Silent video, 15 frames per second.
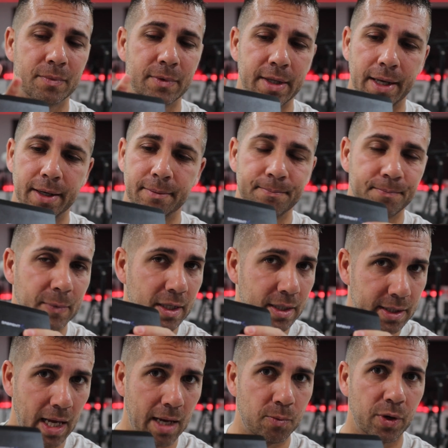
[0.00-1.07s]
then
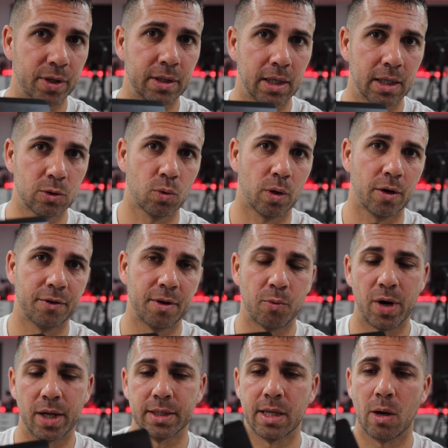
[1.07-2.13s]
Sabrent is one of the
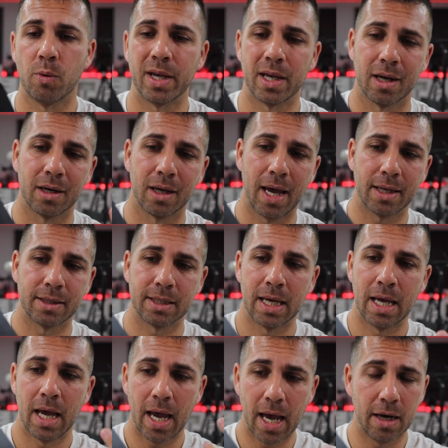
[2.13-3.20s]
brands that we can get
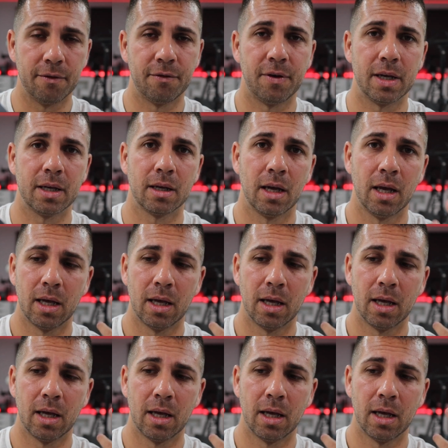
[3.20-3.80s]
anything